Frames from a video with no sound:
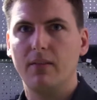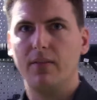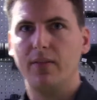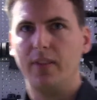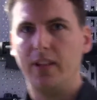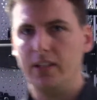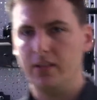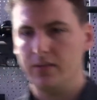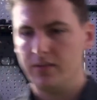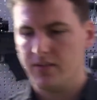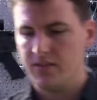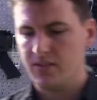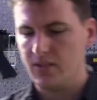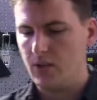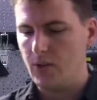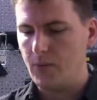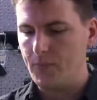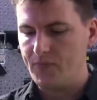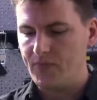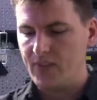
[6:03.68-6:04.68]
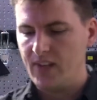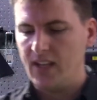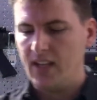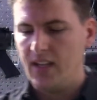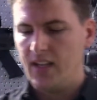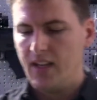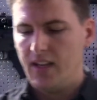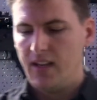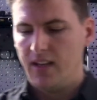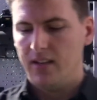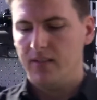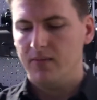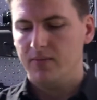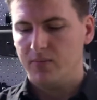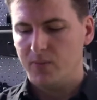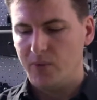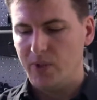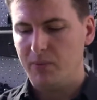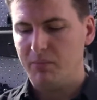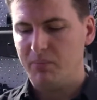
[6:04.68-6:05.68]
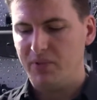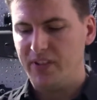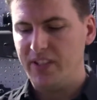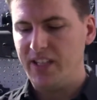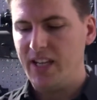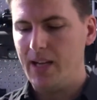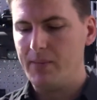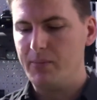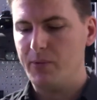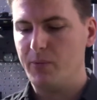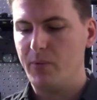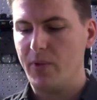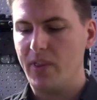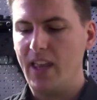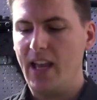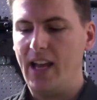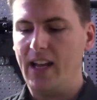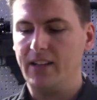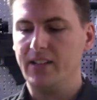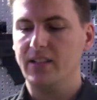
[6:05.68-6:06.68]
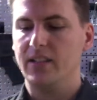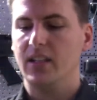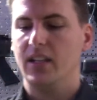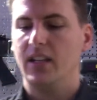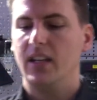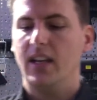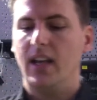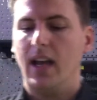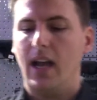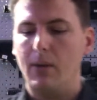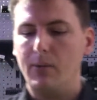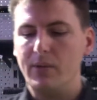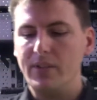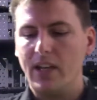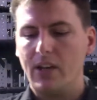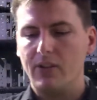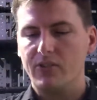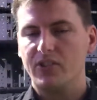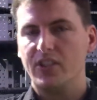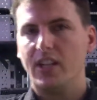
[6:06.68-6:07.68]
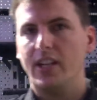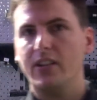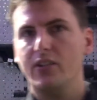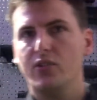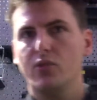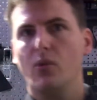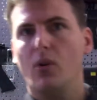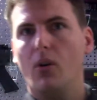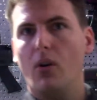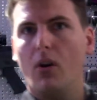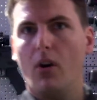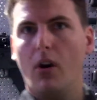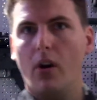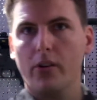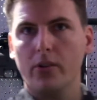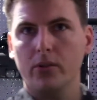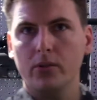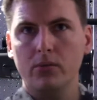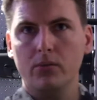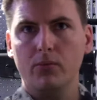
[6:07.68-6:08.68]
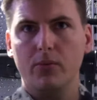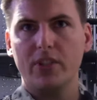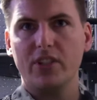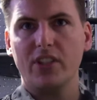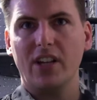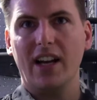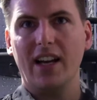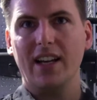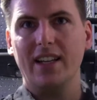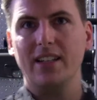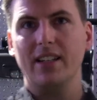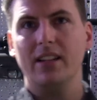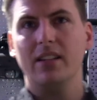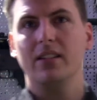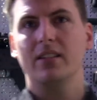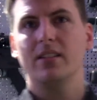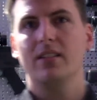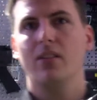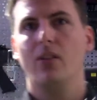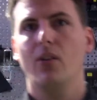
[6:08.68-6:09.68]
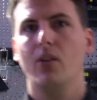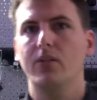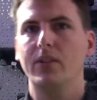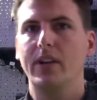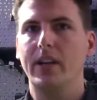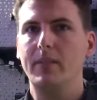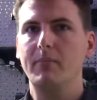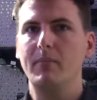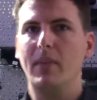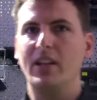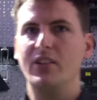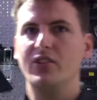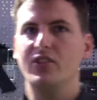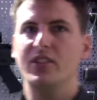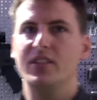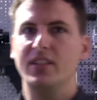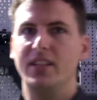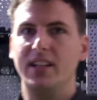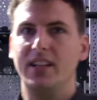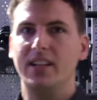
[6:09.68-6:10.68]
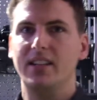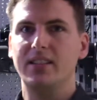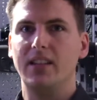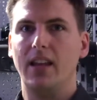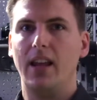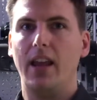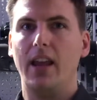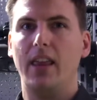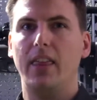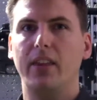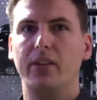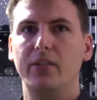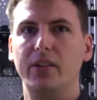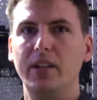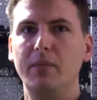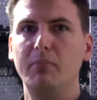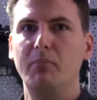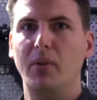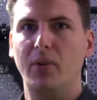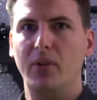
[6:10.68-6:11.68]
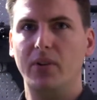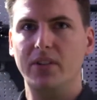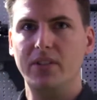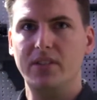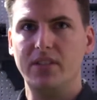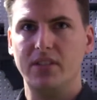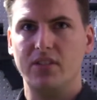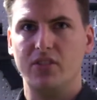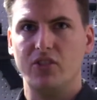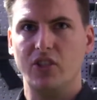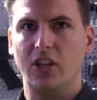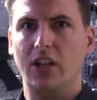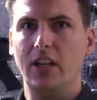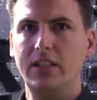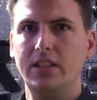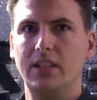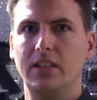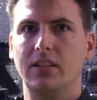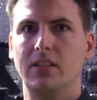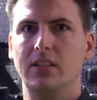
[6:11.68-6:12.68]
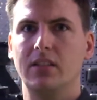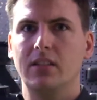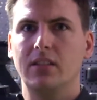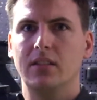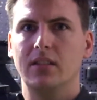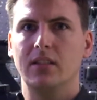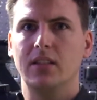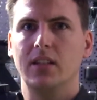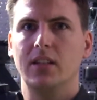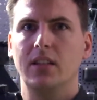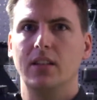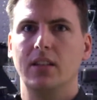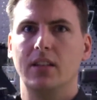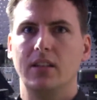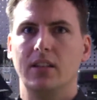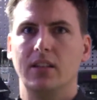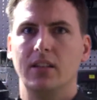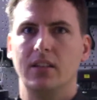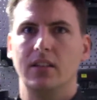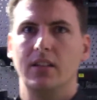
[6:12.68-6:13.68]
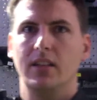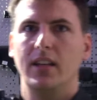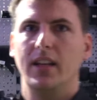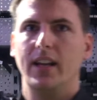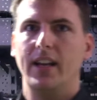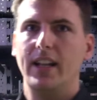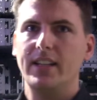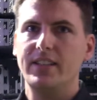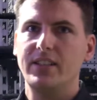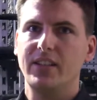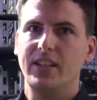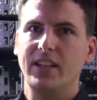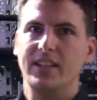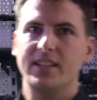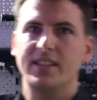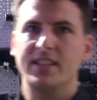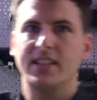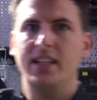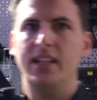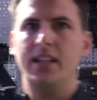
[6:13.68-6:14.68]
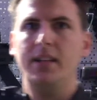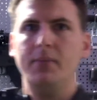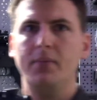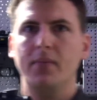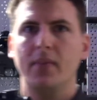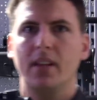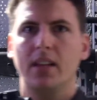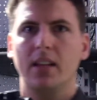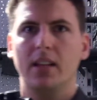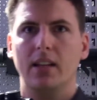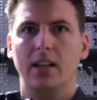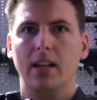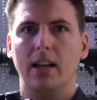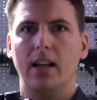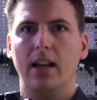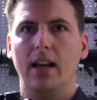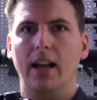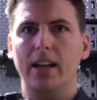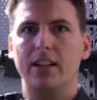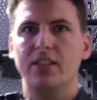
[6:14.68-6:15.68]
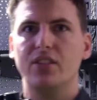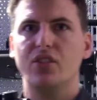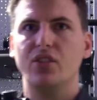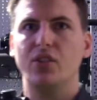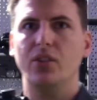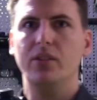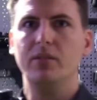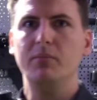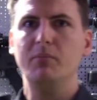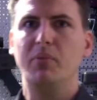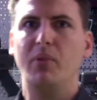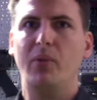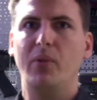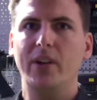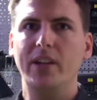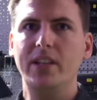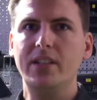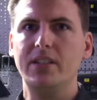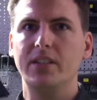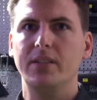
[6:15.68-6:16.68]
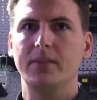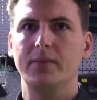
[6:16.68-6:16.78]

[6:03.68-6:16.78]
field, so we're pretty happy with that. I will now set it to auto, which I already mentioned is a three burst shot. And as you can see, at a certain point,